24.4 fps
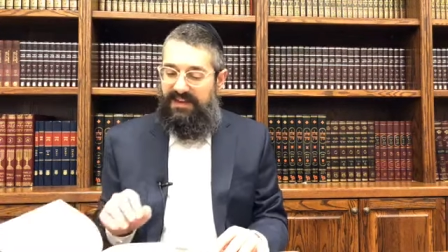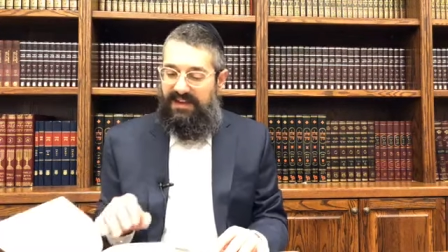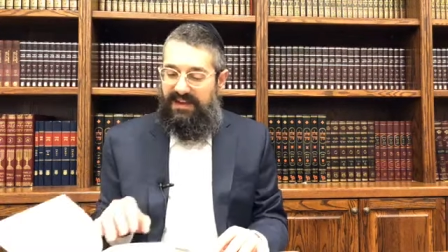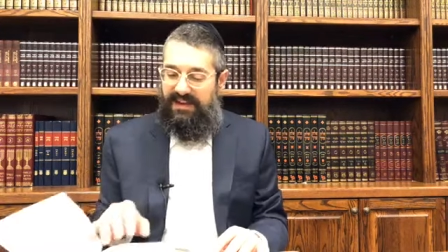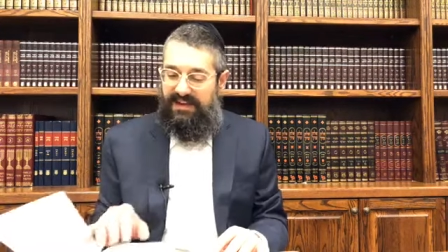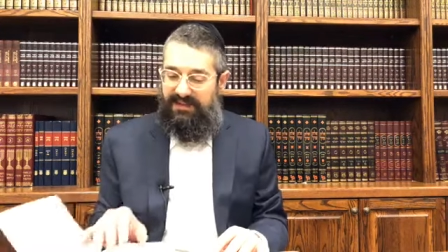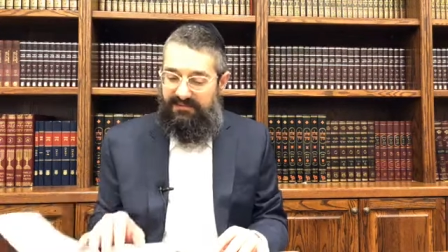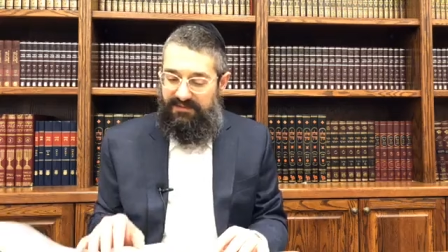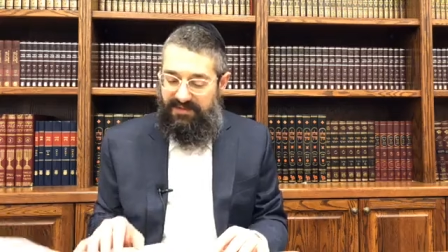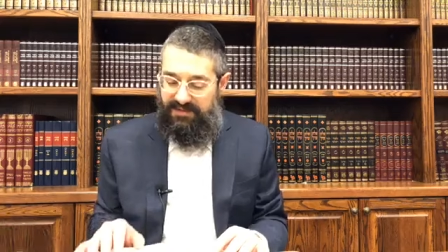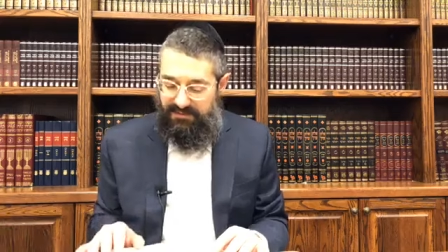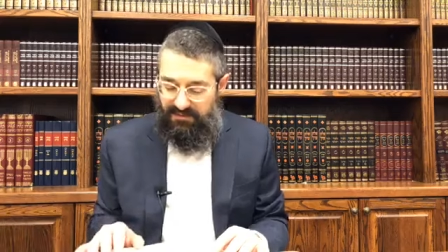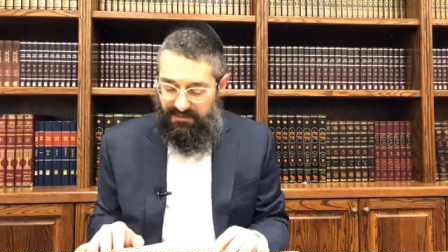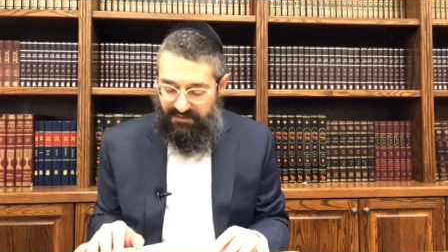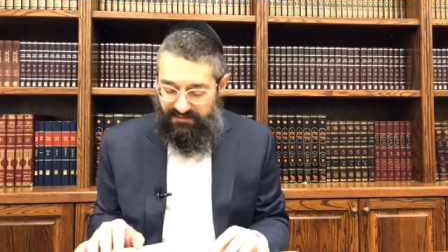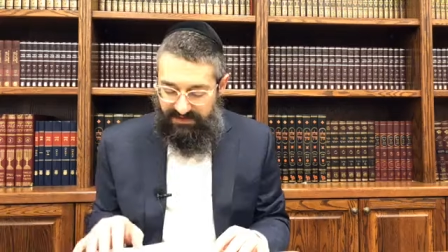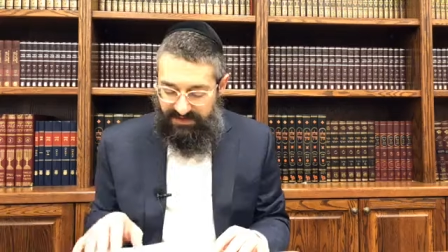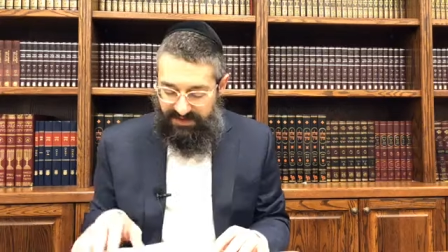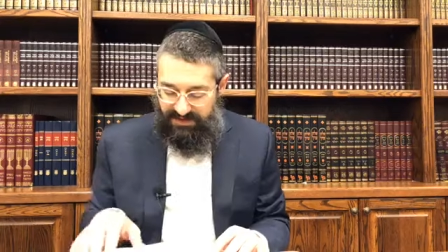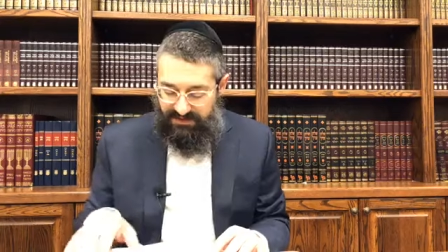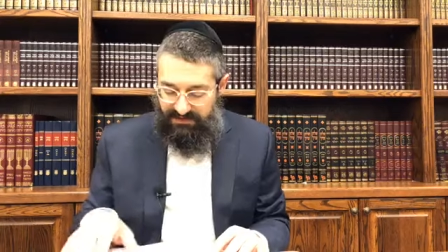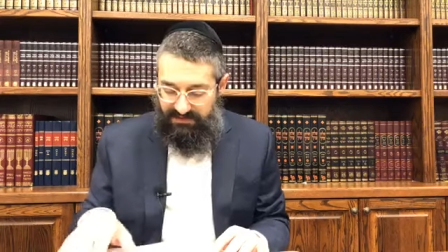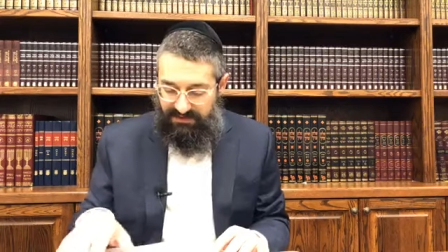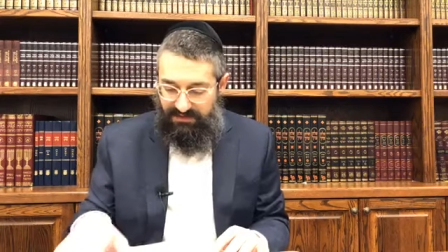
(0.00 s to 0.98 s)
And we
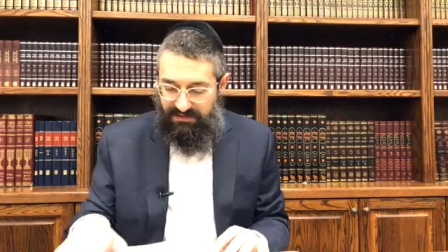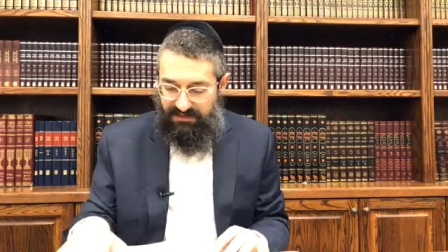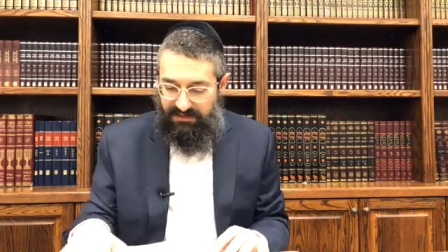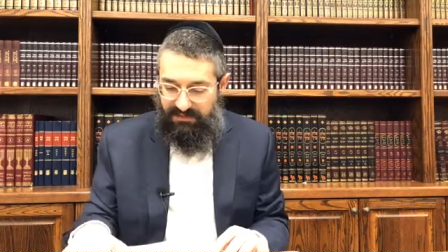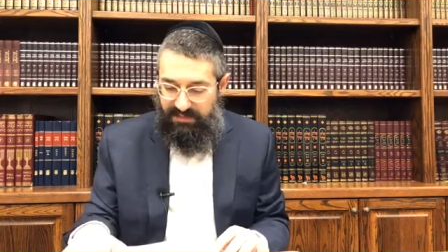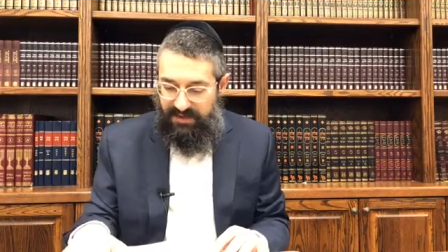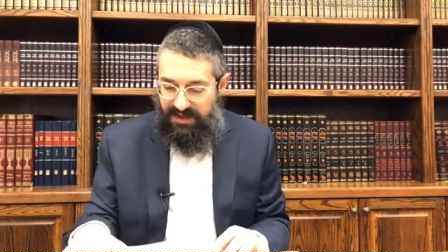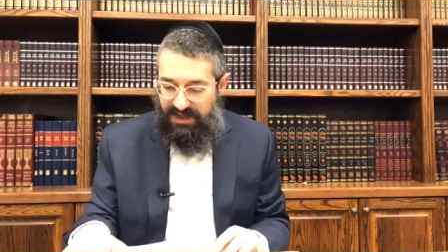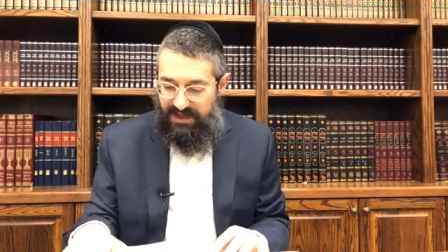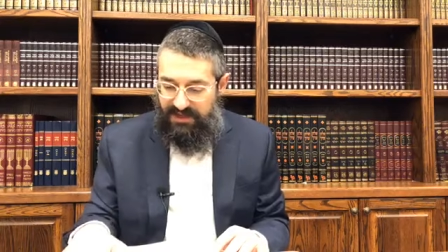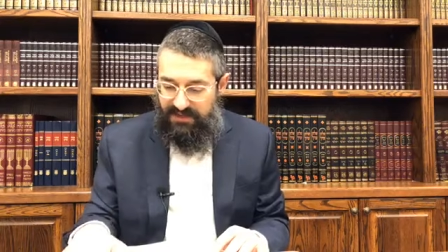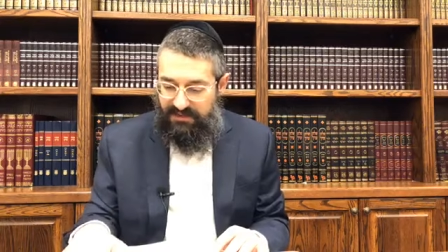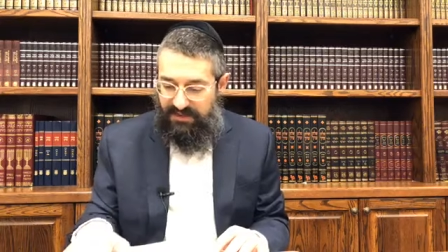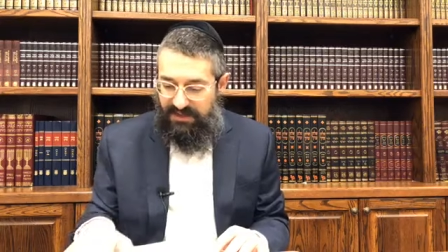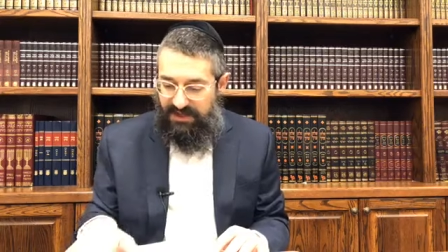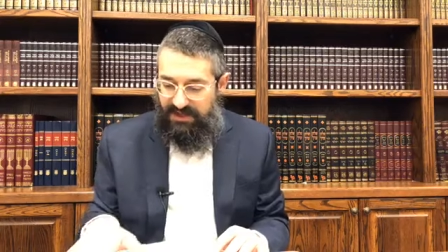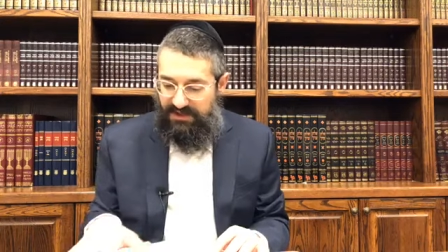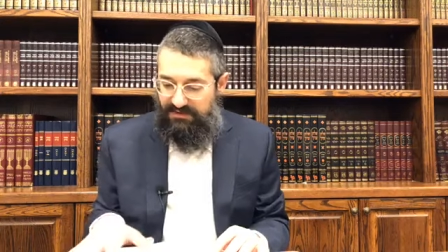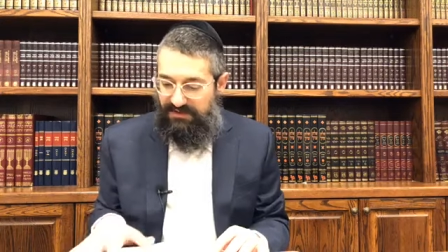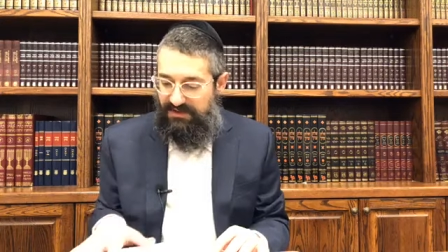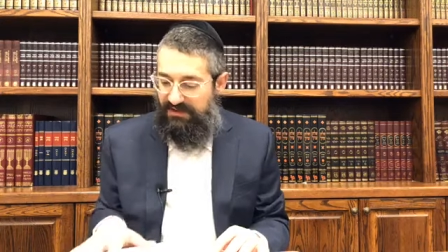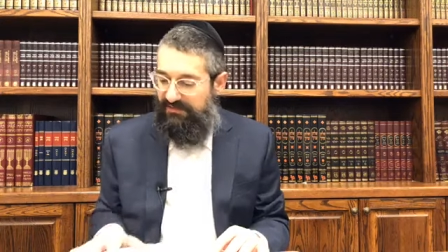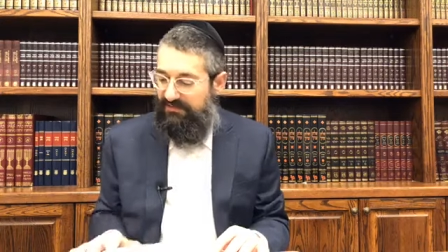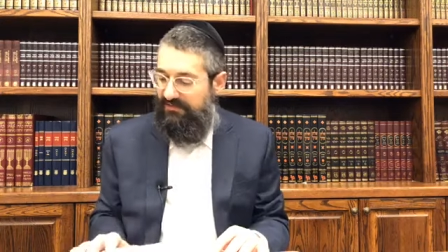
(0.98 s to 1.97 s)
moved into page
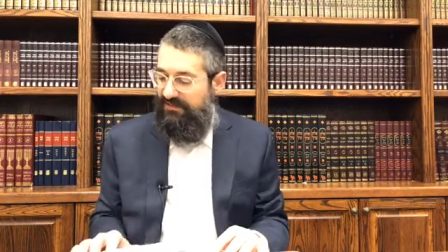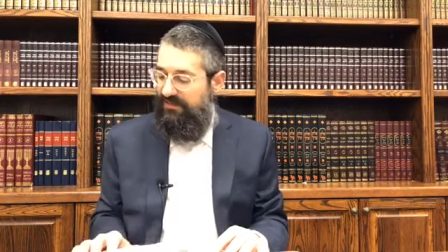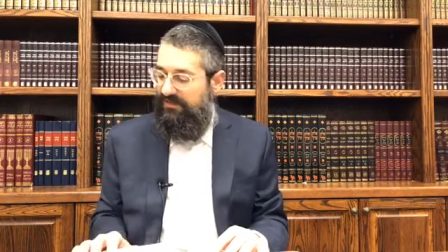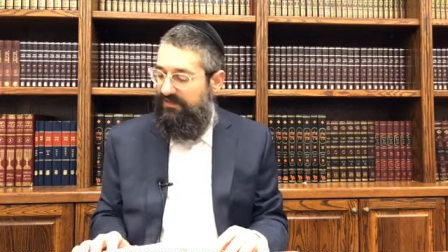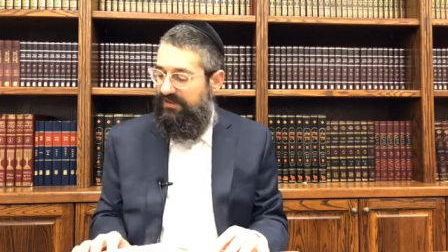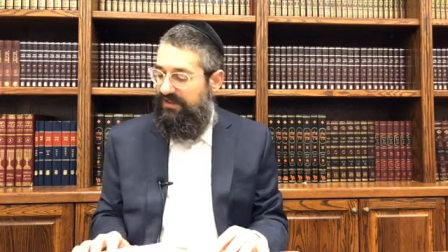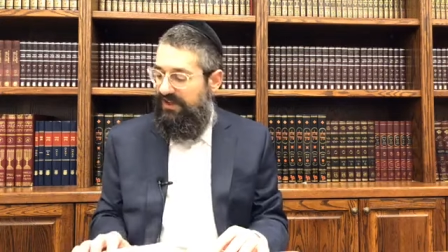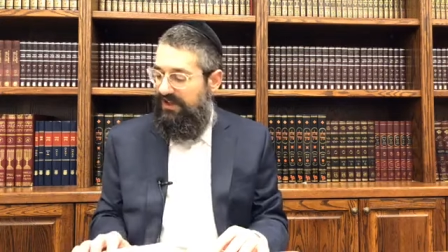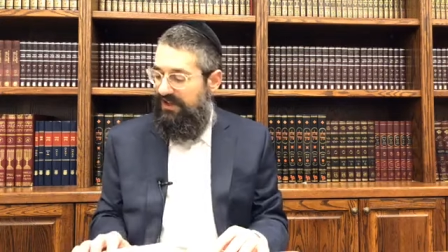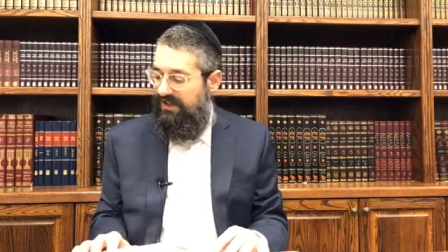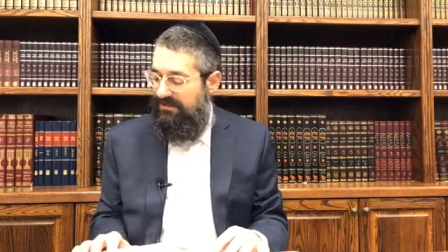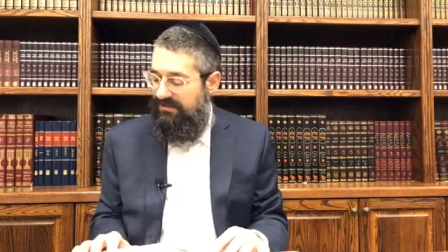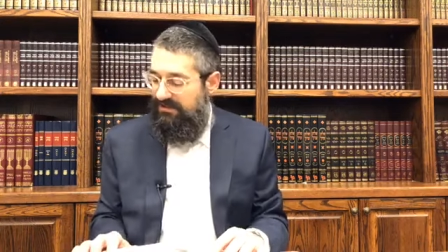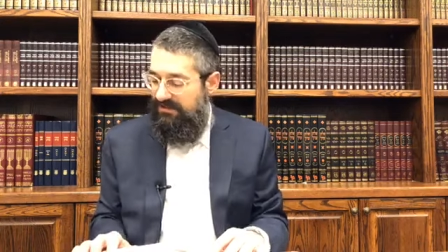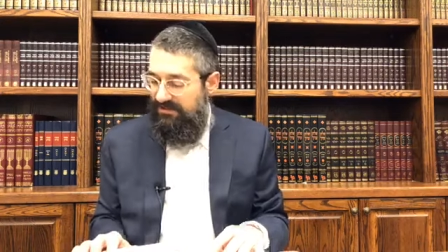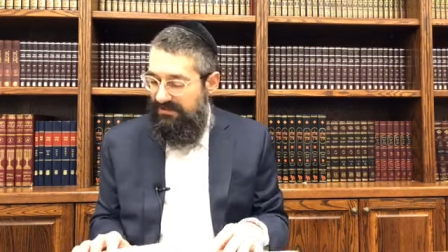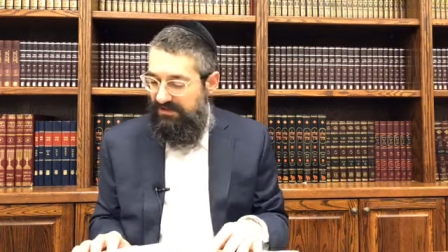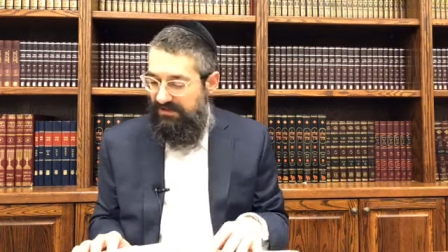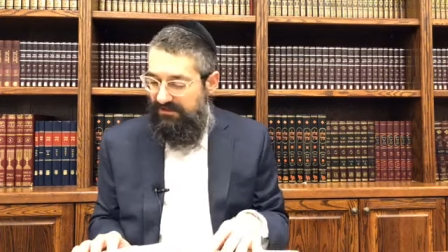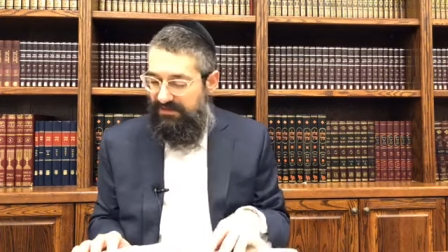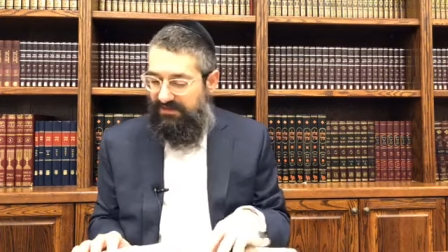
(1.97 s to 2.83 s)
158,